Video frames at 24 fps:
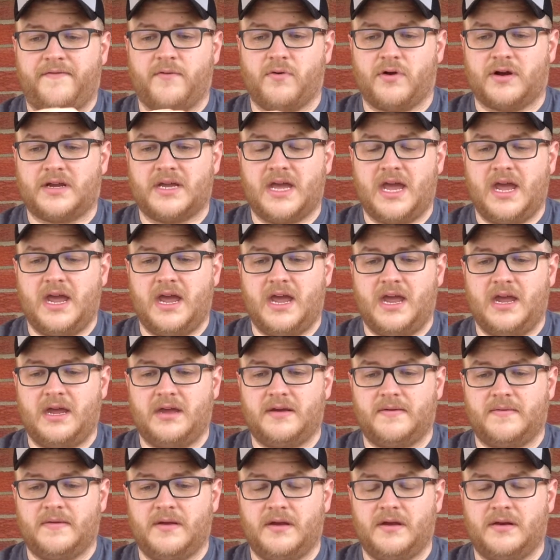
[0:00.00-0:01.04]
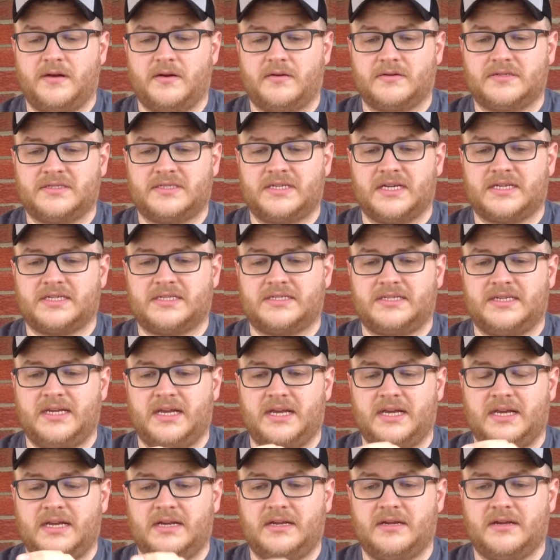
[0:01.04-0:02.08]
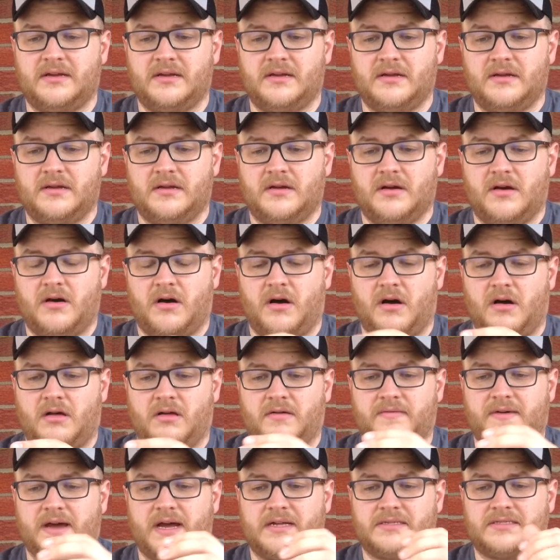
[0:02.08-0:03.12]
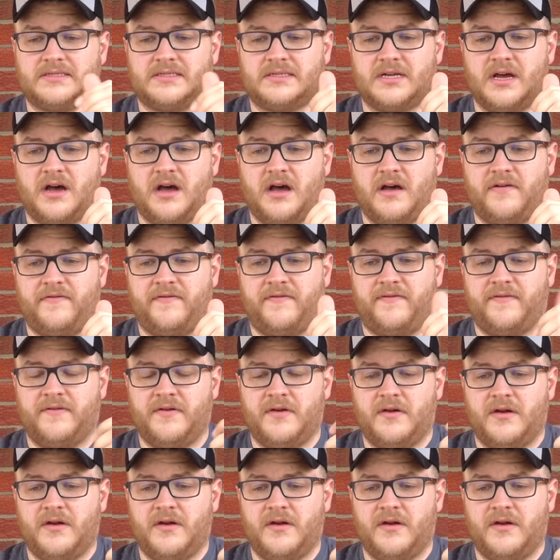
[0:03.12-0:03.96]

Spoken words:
4K, 60, all of that stuff.